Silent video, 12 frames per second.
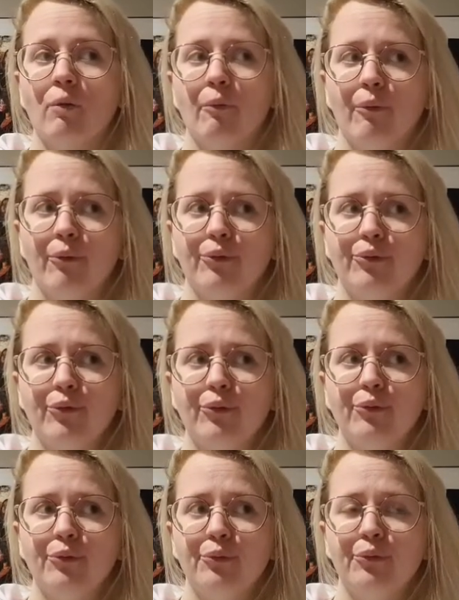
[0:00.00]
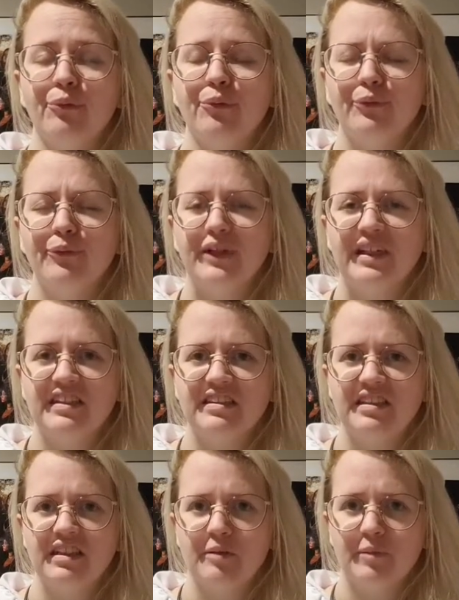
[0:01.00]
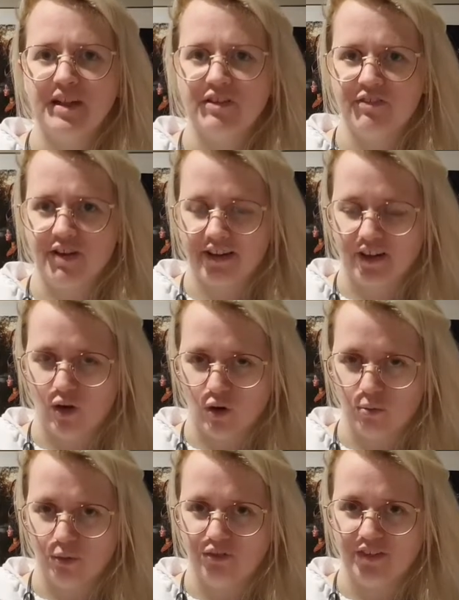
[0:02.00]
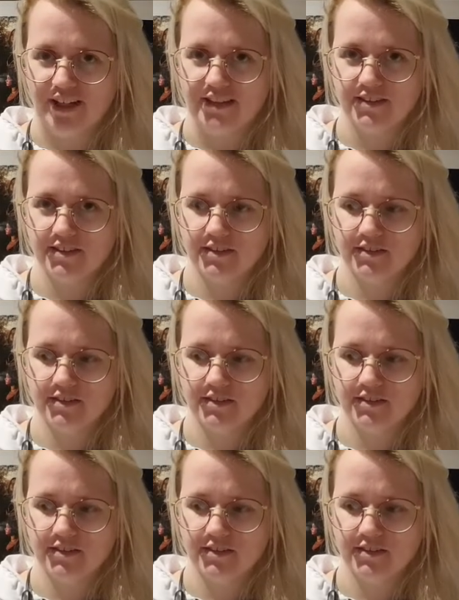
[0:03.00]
or 2, he's going to meet a very horrible fate.